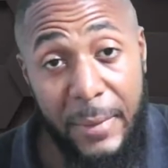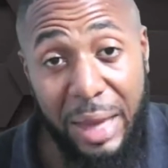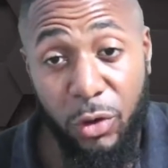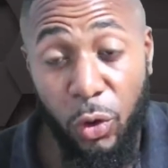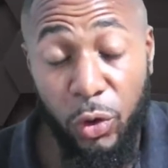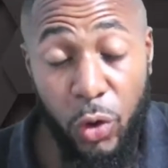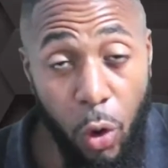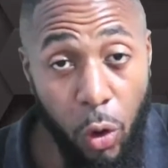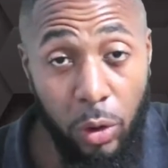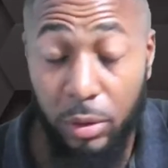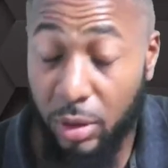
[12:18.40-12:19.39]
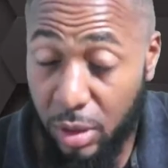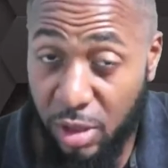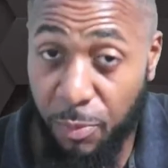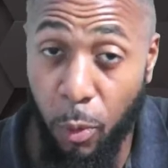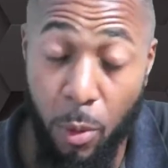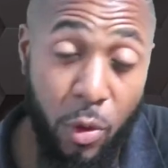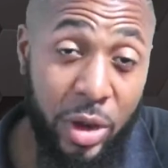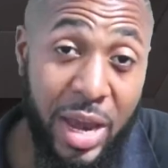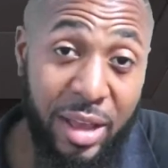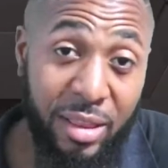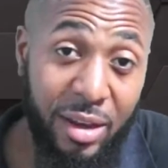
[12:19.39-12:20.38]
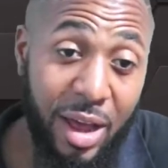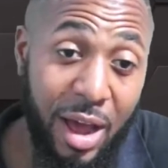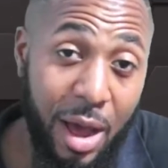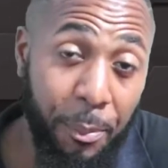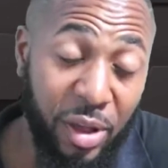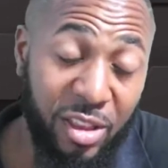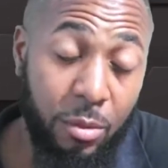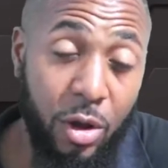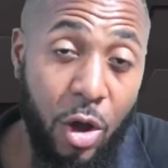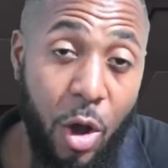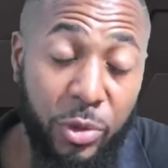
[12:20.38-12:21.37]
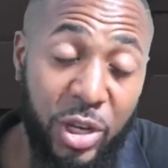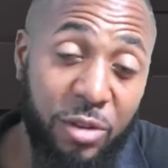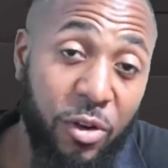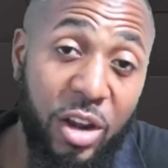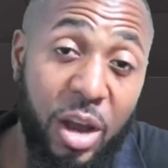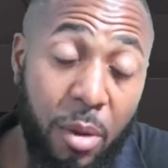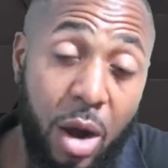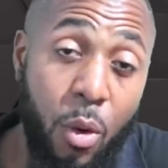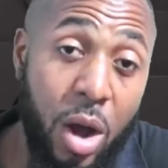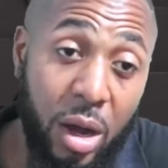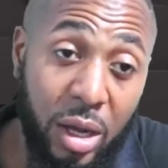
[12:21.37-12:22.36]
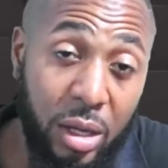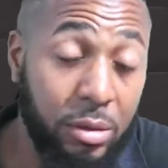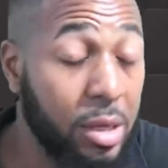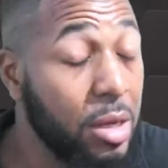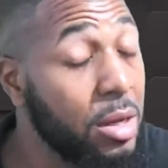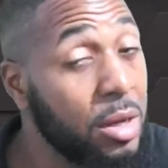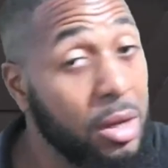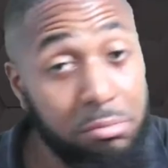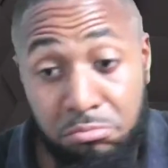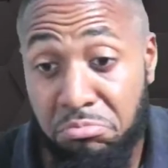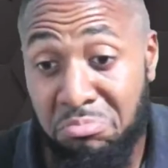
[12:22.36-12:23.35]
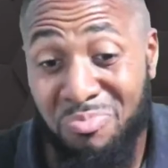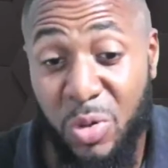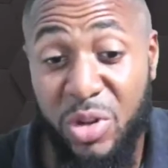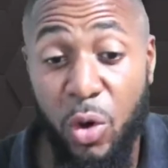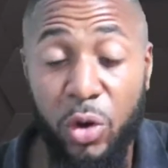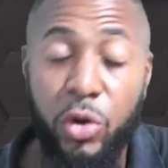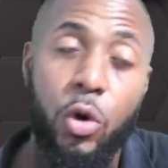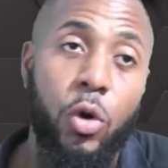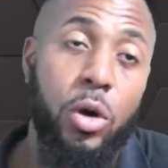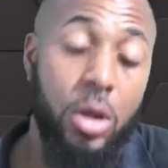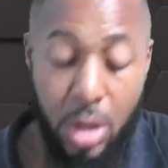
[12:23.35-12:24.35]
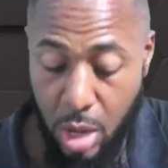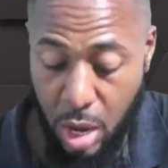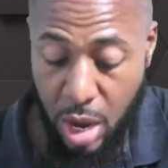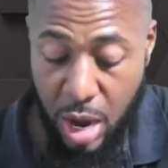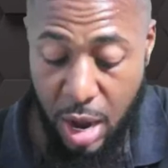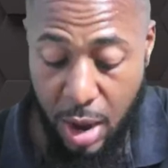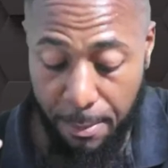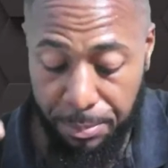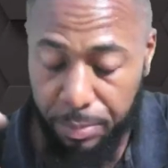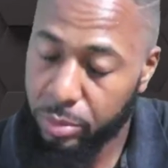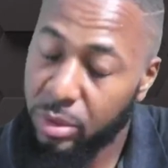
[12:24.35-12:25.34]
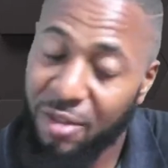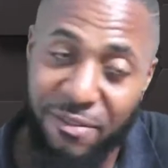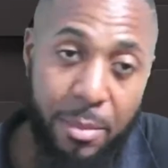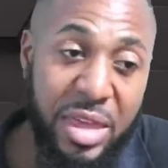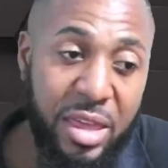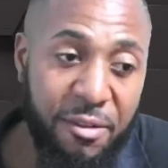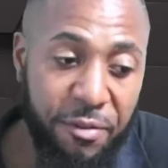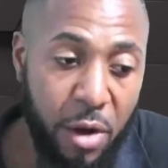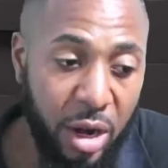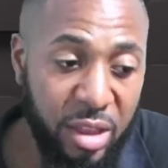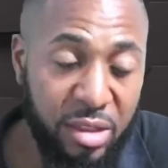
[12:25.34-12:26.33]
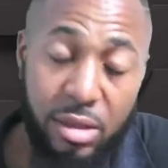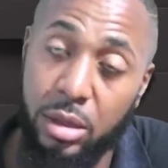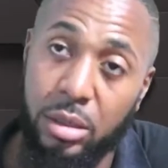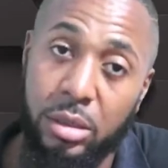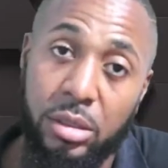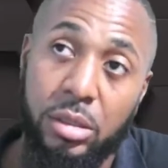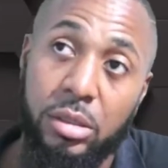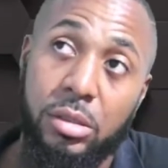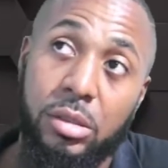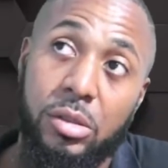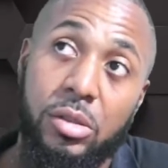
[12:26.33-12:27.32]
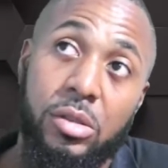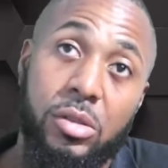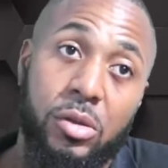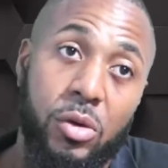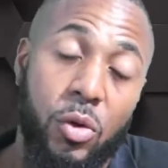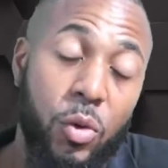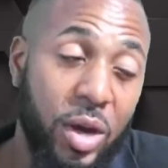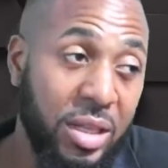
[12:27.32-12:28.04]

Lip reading: Don't know. Is Portmore United a possible option for Lamar Walker? We don't know. Fabiki Farkison. Who